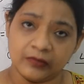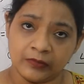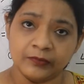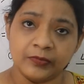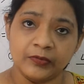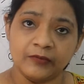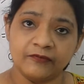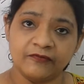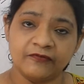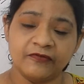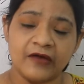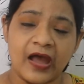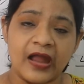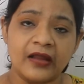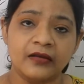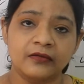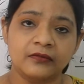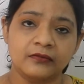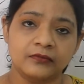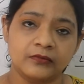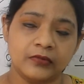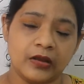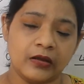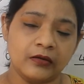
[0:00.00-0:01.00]

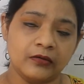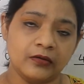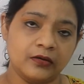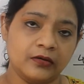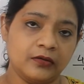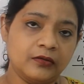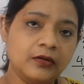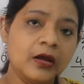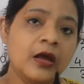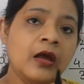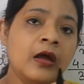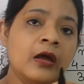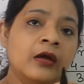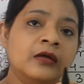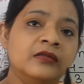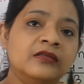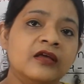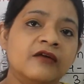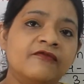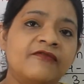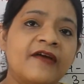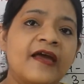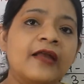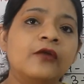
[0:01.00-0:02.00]

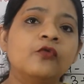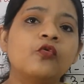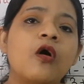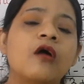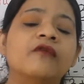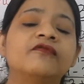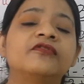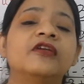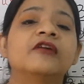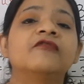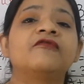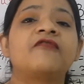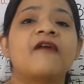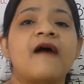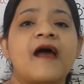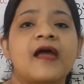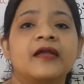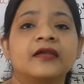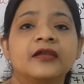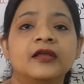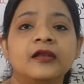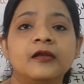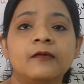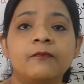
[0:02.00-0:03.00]
the value of the
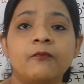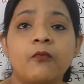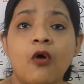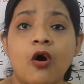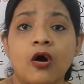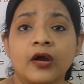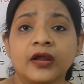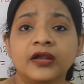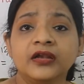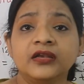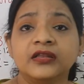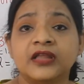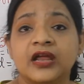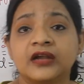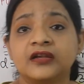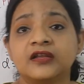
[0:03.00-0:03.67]
final point,